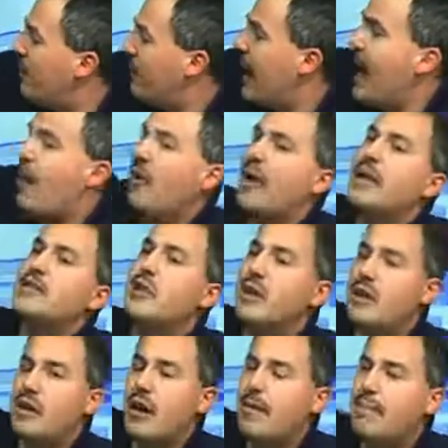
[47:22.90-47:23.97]
from now, he's
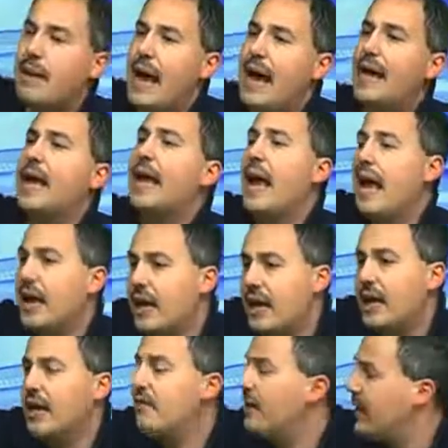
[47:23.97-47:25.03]
going to come back and
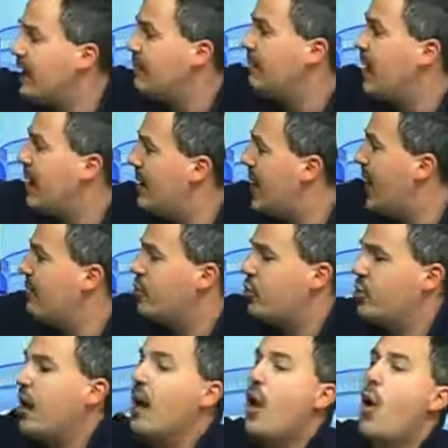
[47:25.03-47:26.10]
live and get married and have
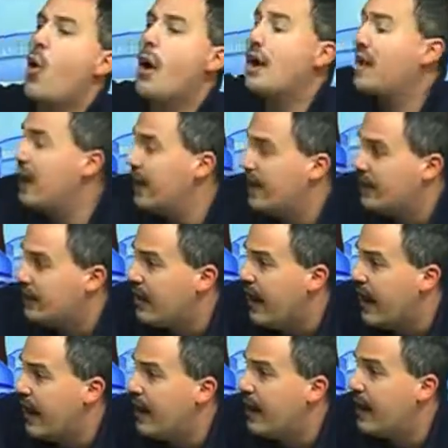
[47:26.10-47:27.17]
children. Oh, and then he'll
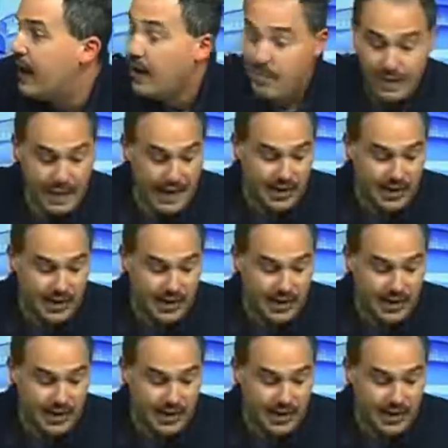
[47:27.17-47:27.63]
die. But